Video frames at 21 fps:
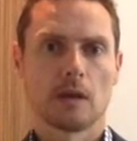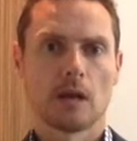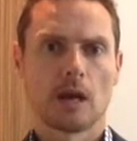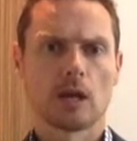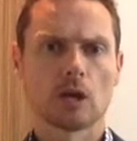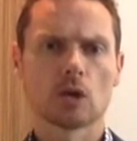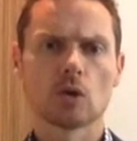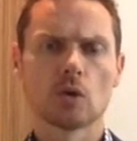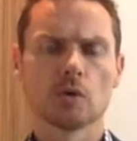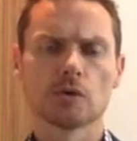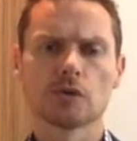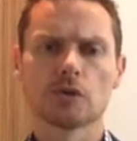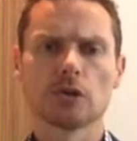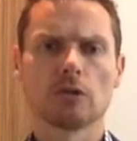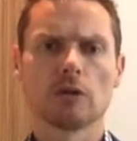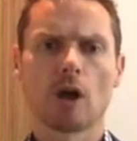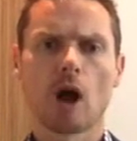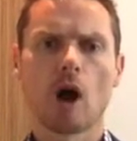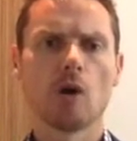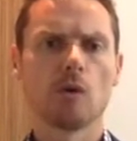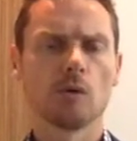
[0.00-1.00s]
And of course,
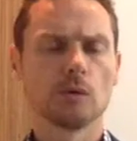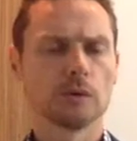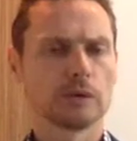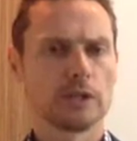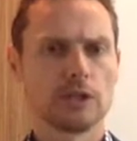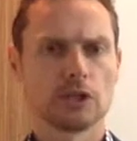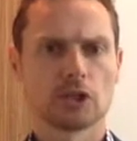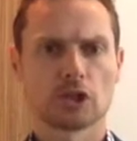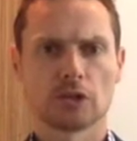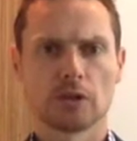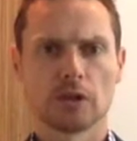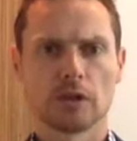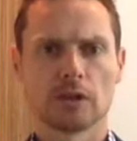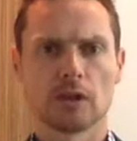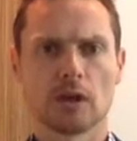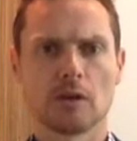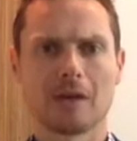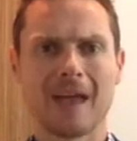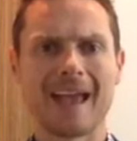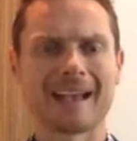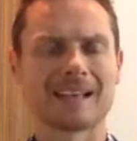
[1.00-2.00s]
your old history,
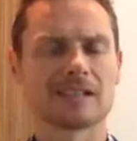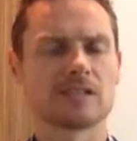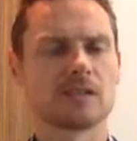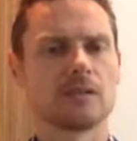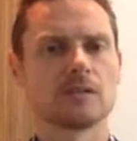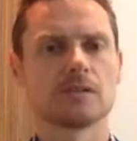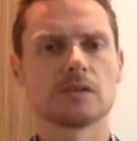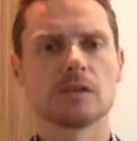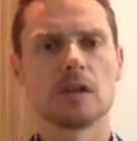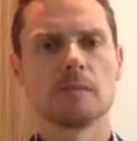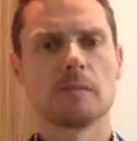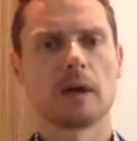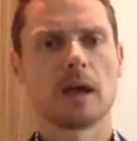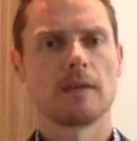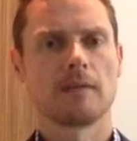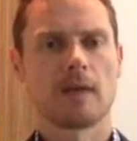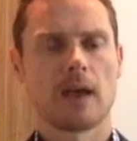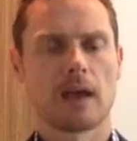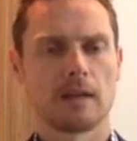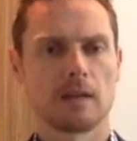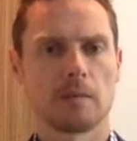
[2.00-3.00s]
accidents that you may
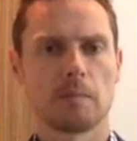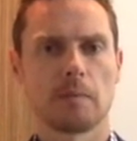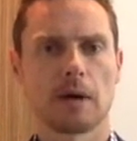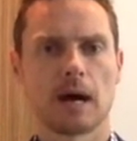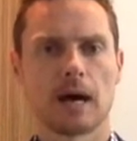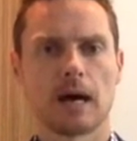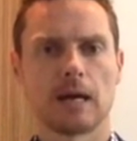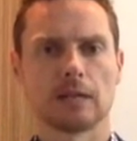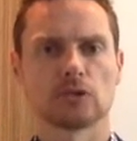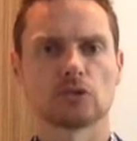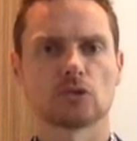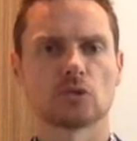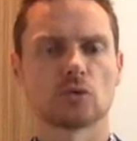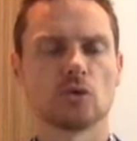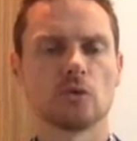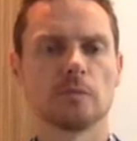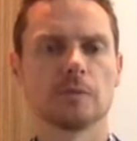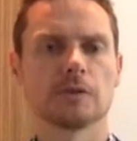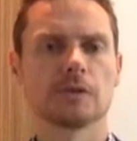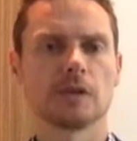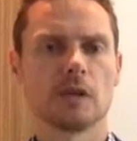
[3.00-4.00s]
have had in the past,
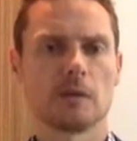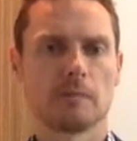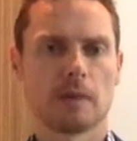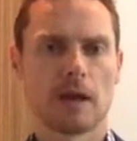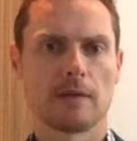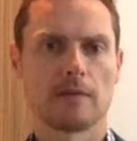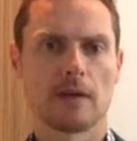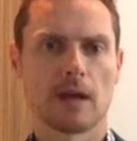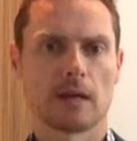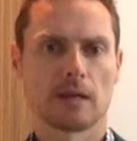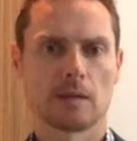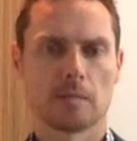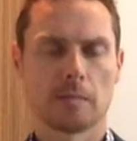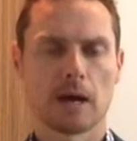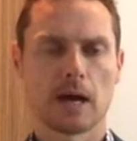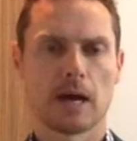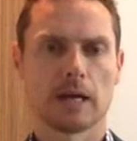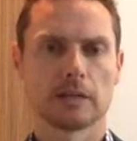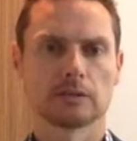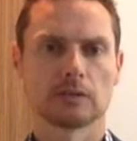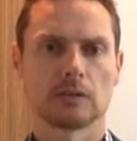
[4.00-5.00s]
traumas that you may have had in the
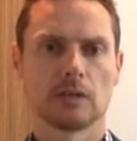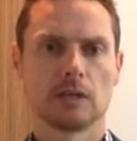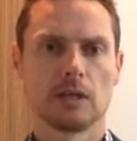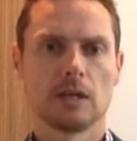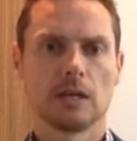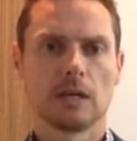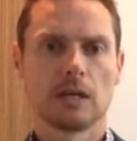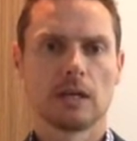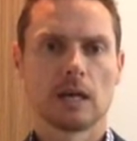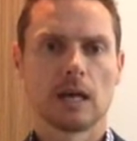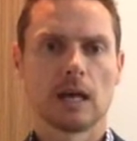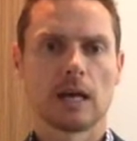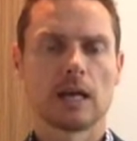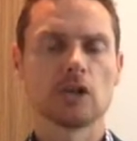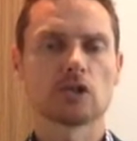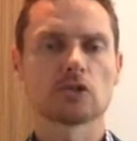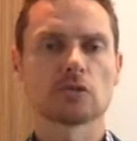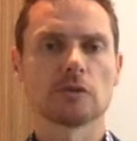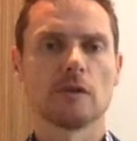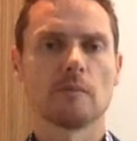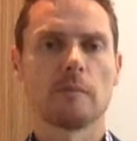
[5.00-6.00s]
past, a
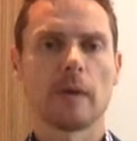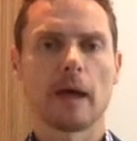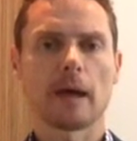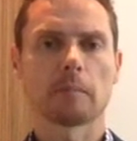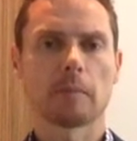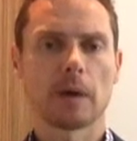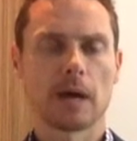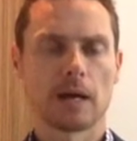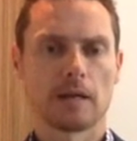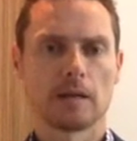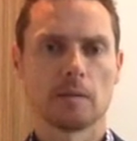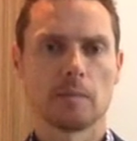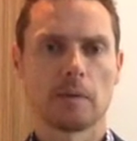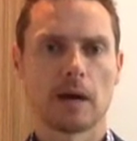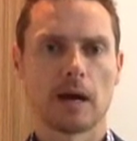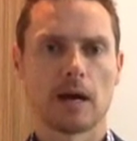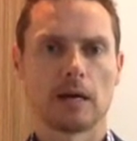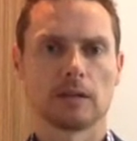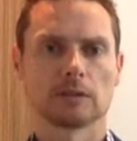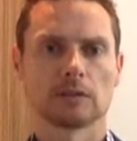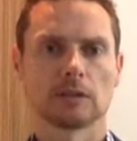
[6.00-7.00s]
history of back pain in the
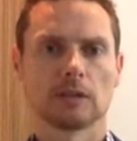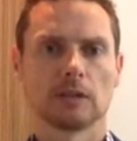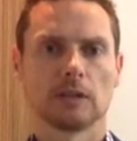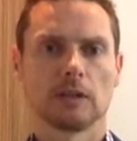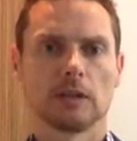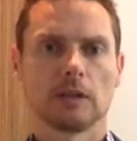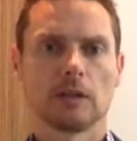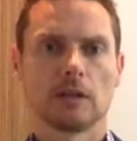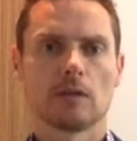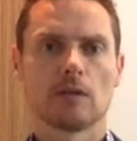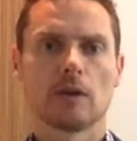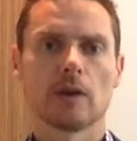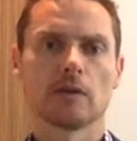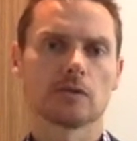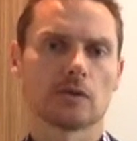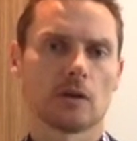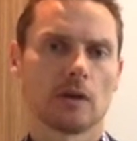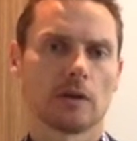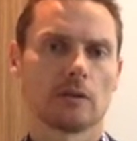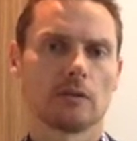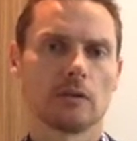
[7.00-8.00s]
past, those
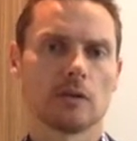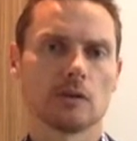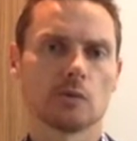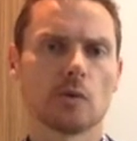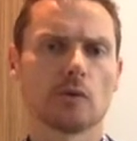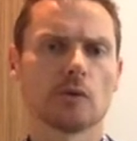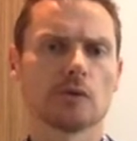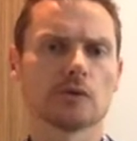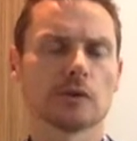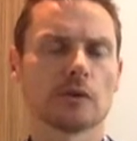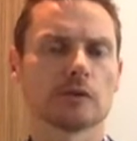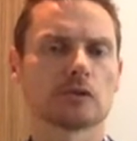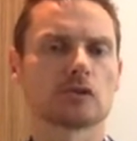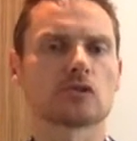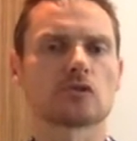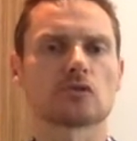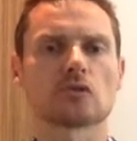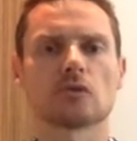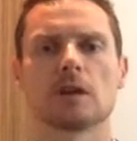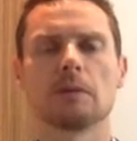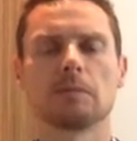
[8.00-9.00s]
kind of things we're also
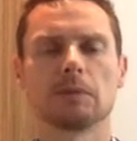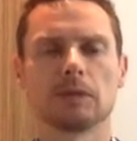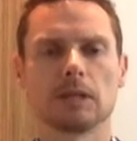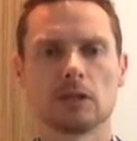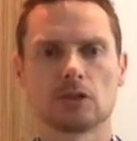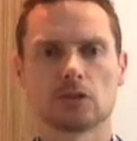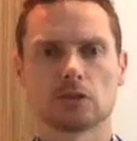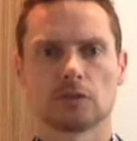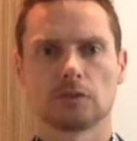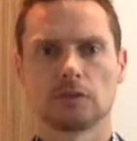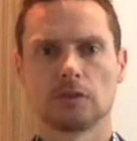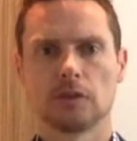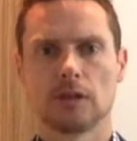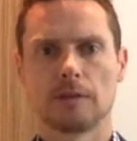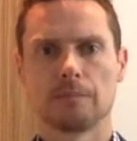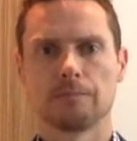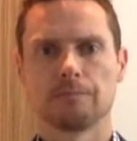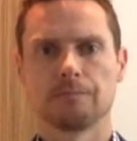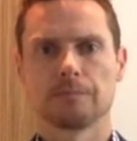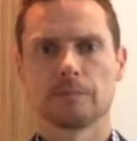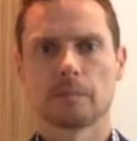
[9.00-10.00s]
extremely interested in.
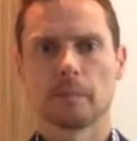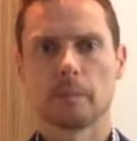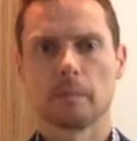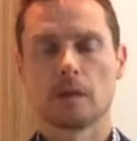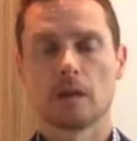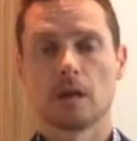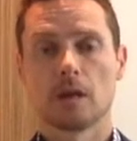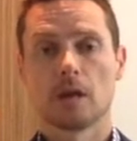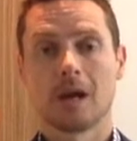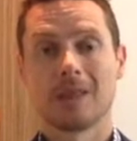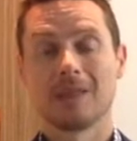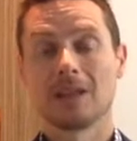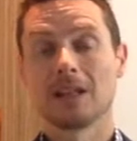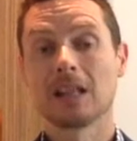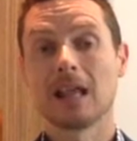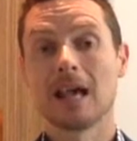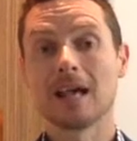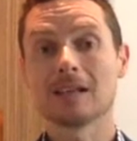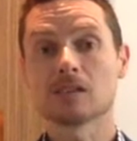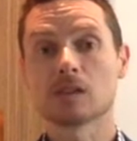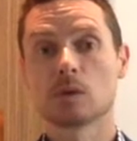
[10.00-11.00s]
And then
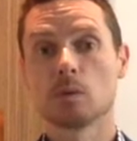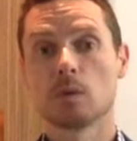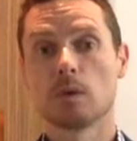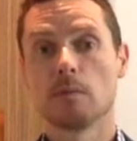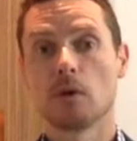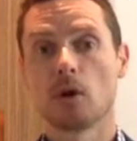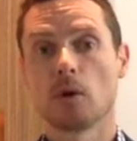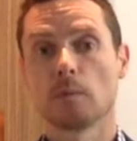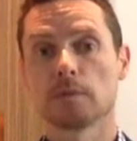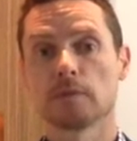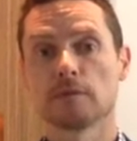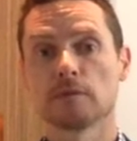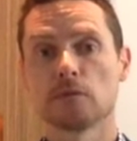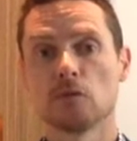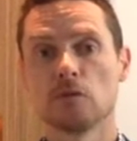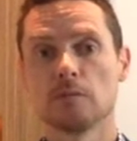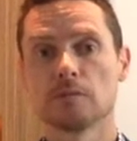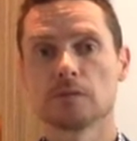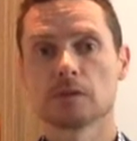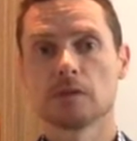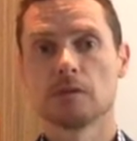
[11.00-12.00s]
lastly, we might
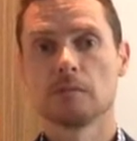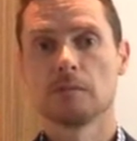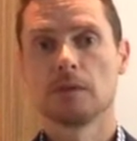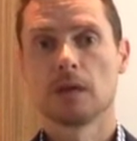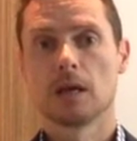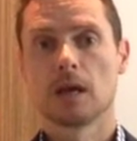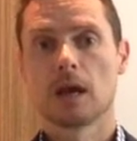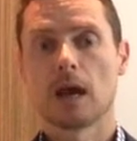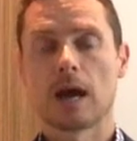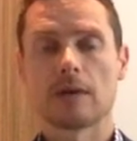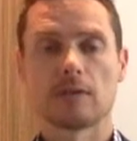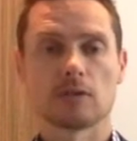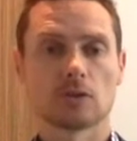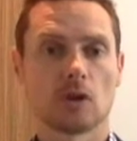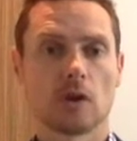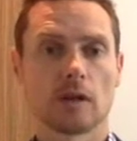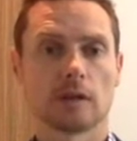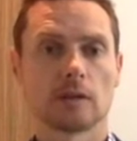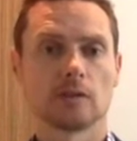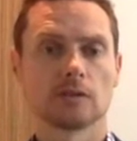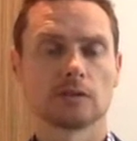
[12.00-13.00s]
perform some other
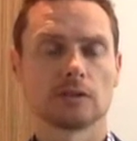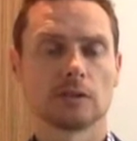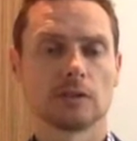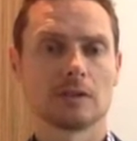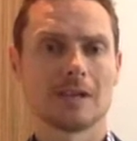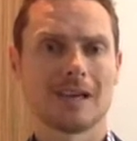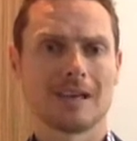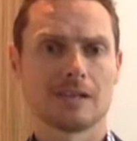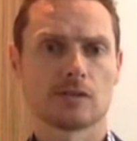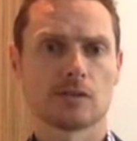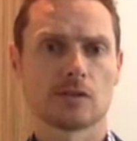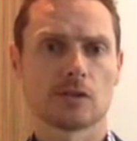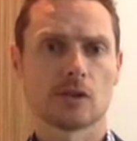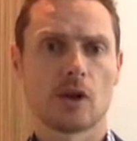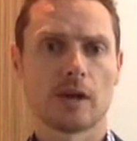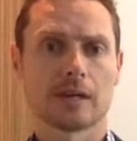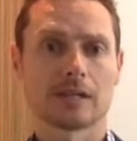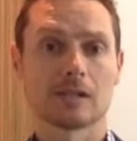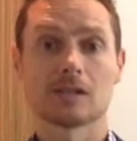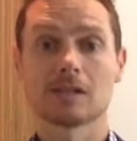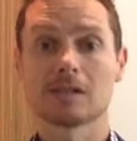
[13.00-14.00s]
diagnostic tests
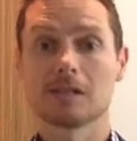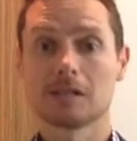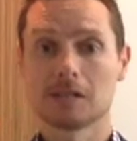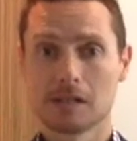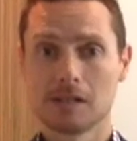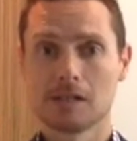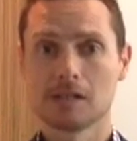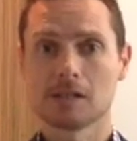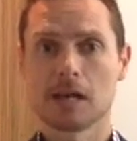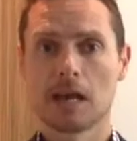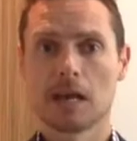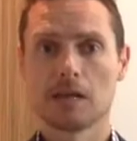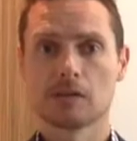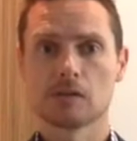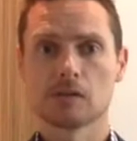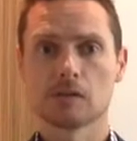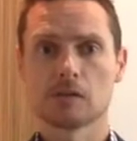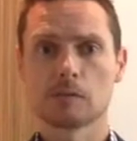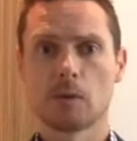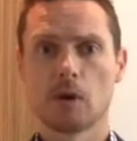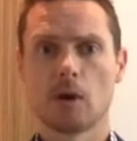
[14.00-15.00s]
like CT scans of
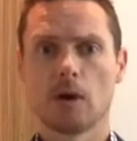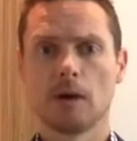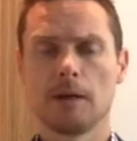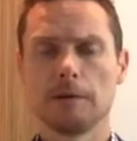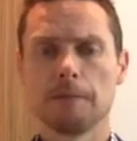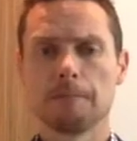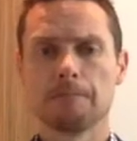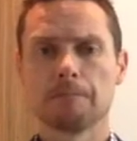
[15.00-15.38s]
the spine